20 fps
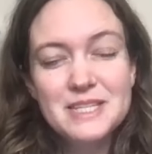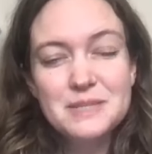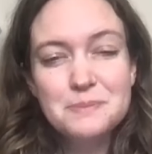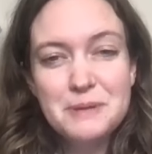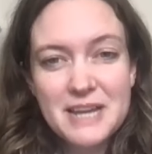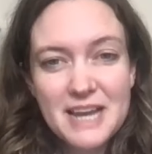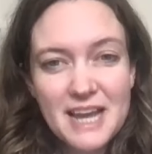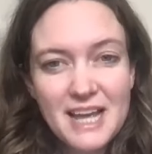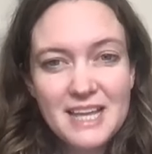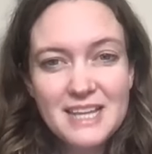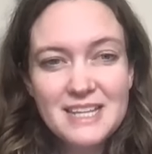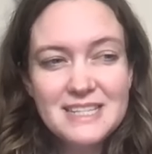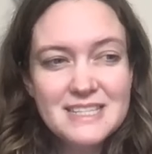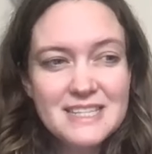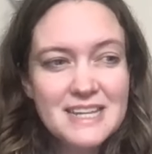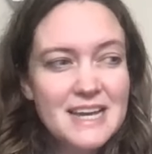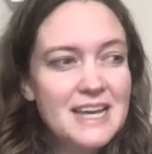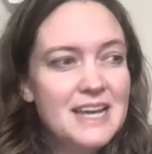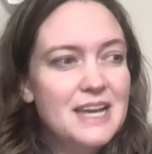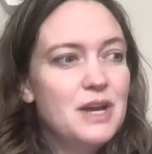It's
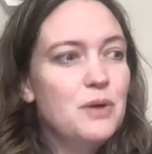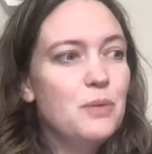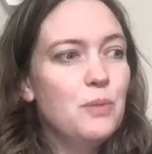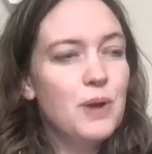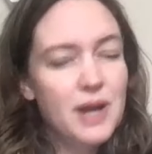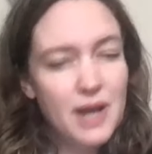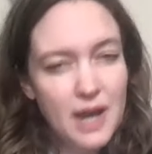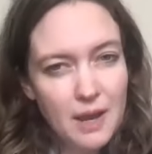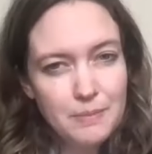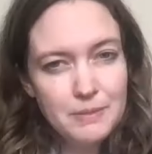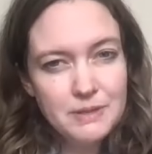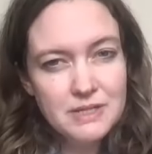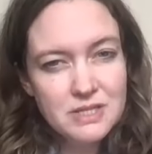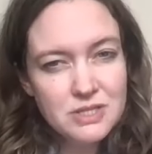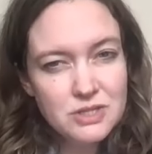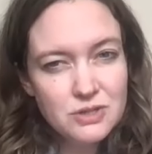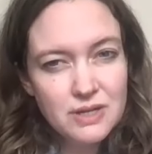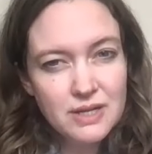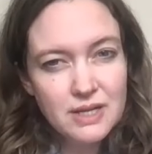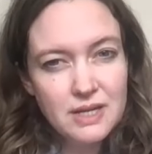because what
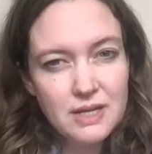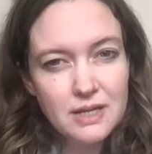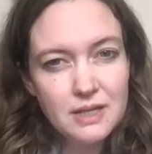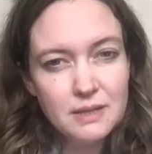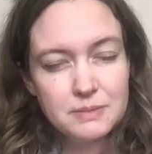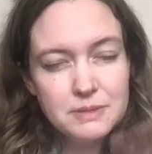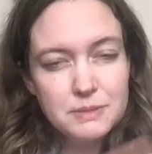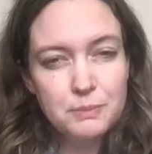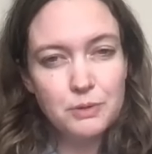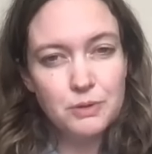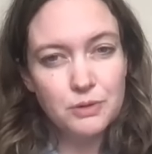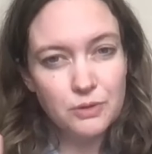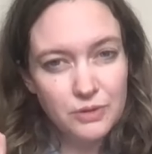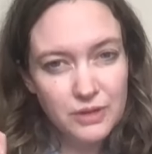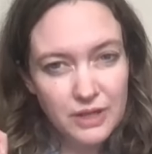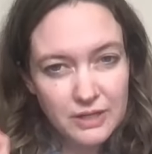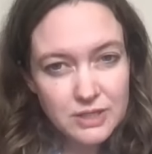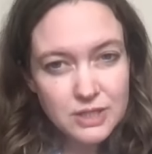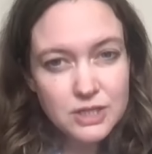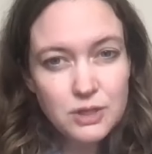happens during an eclipse
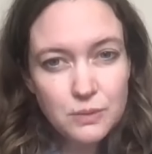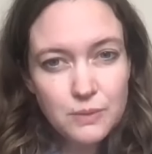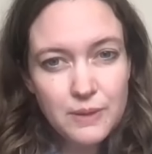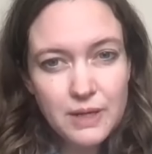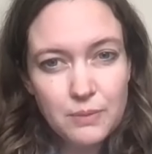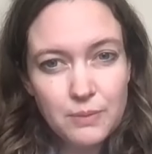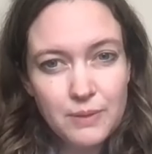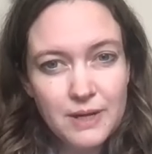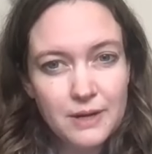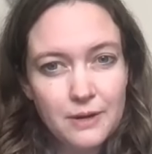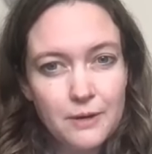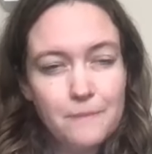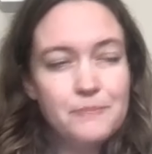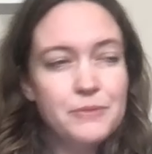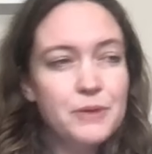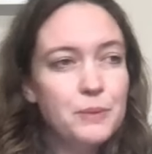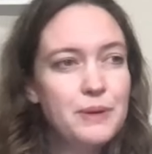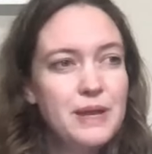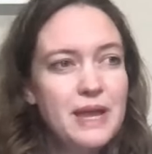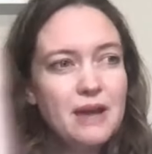portal, that two week window,
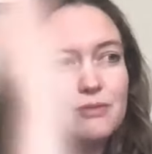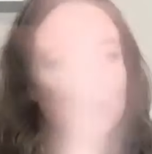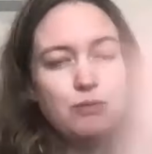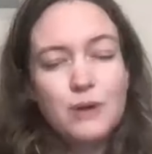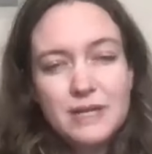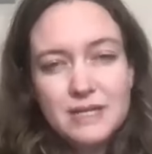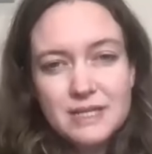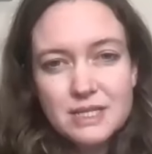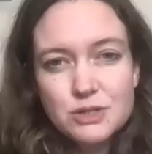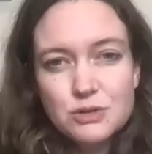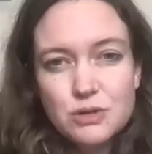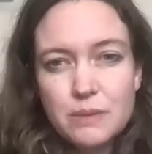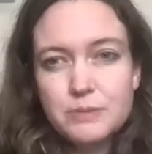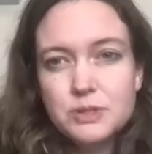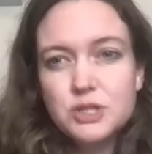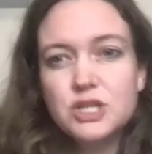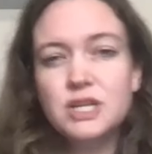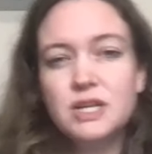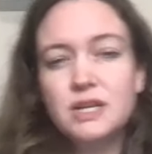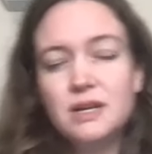we have one
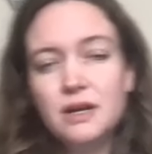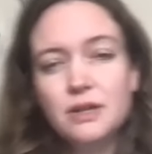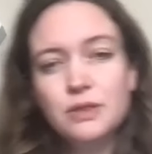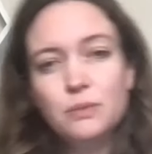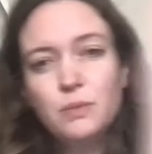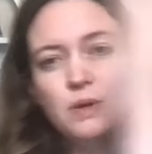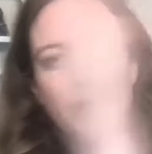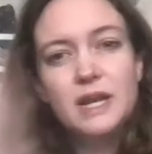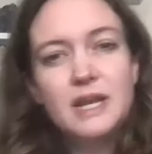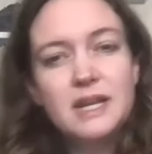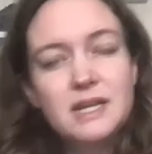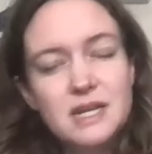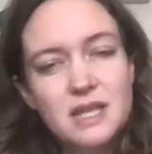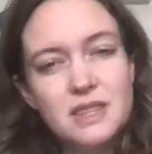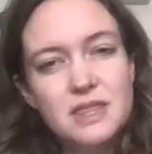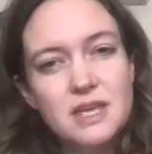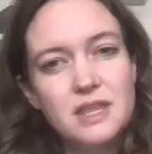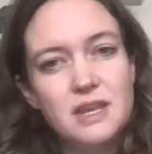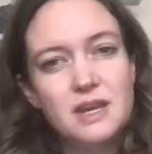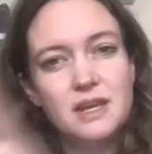disruption on the one end
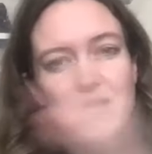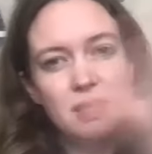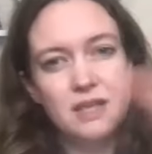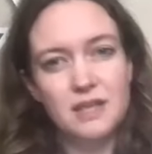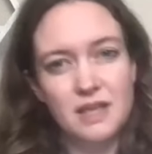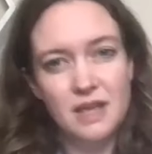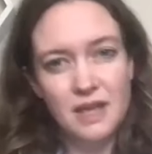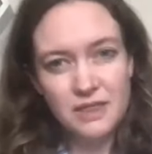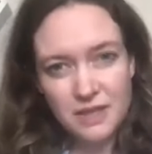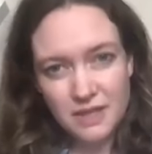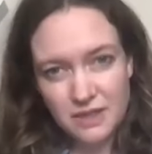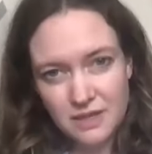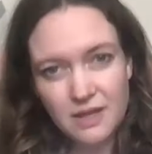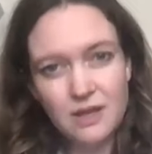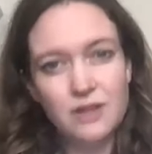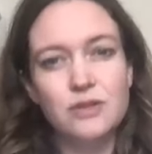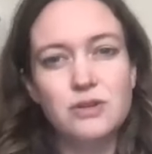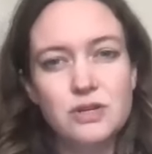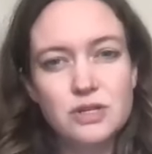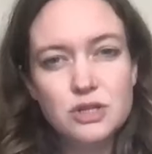and then and then
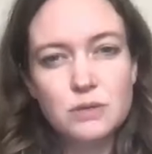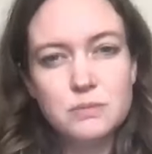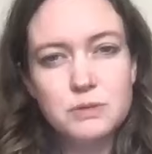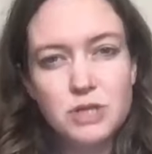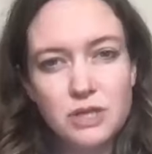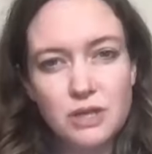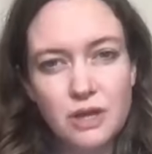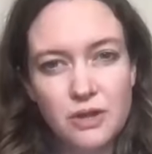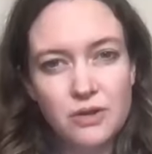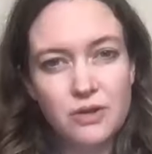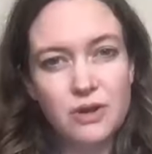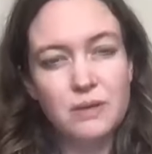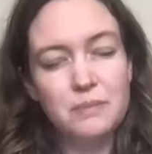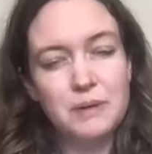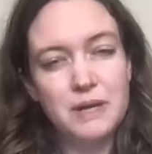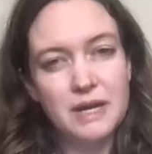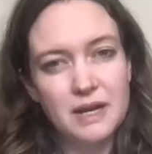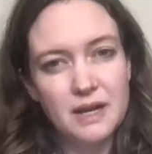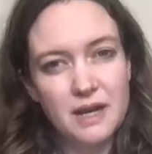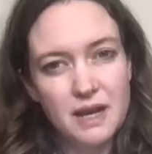the other disruption on the other end,
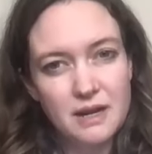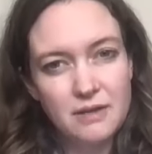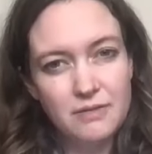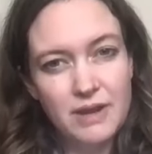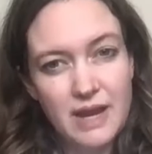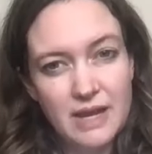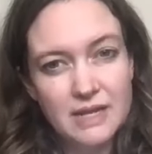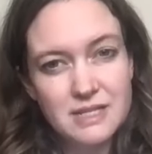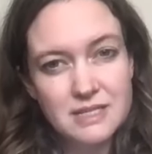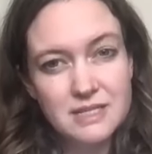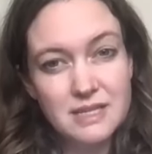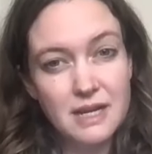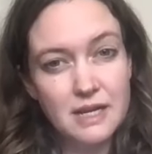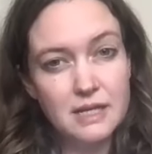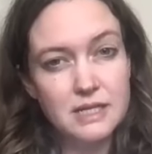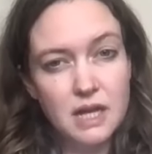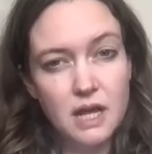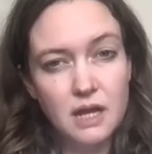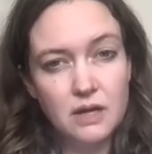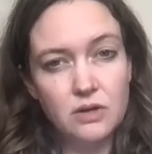but it kind of acts as like
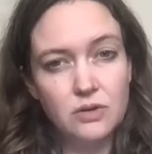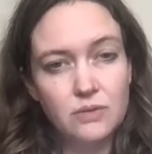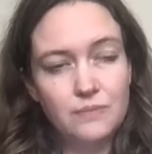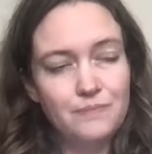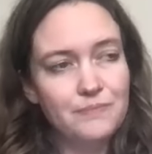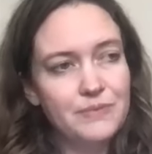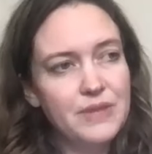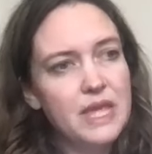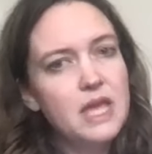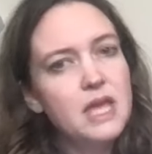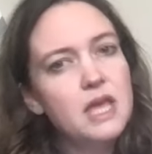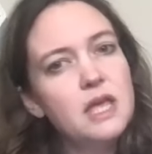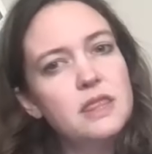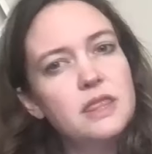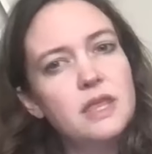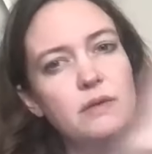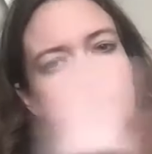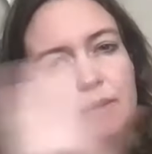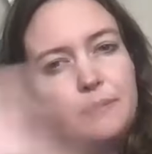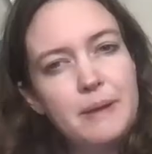a tunnel
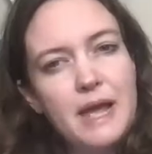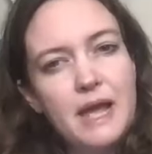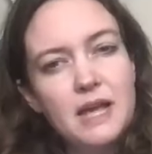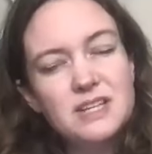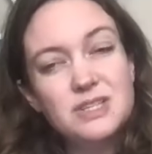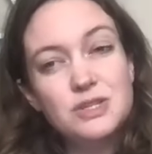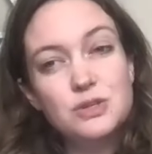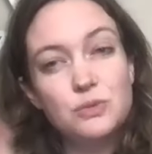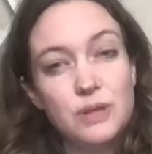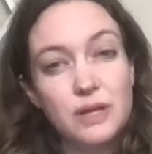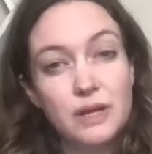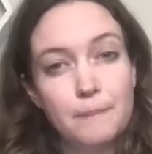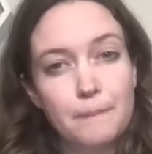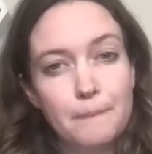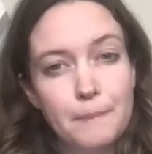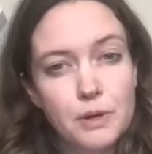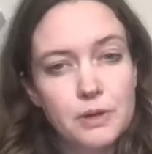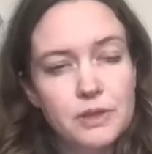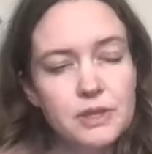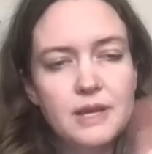that we pass through, like a
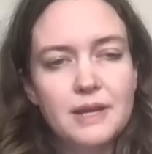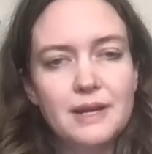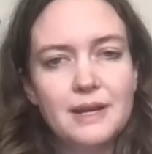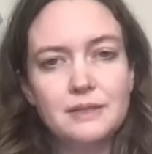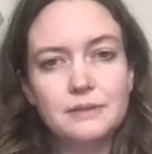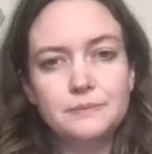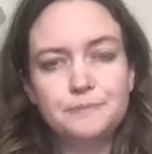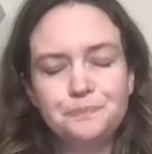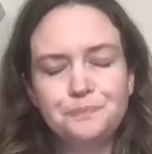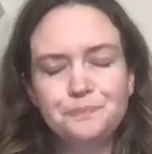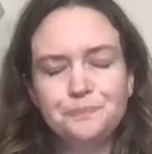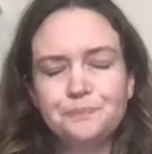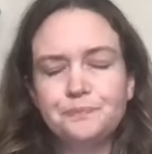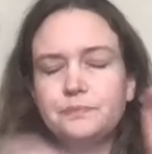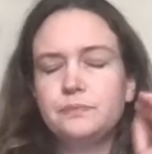birth canal.